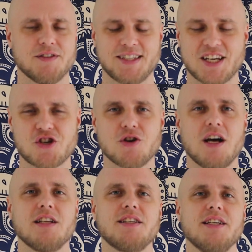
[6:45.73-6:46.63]

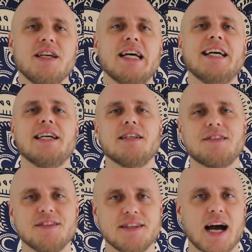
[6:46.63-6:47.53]
Sexuality
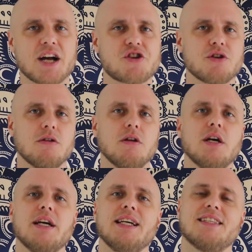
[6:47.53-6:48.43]
is natural,
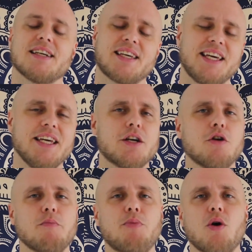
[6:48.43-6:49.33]
it's a key
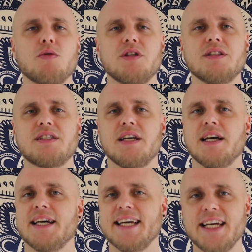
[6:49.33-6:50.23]
component
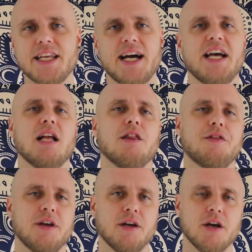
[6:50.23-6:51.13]
in a
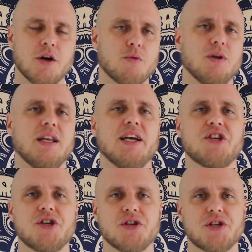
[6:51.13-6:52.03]
healthy
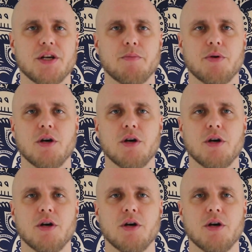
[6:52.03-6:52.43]
relationship.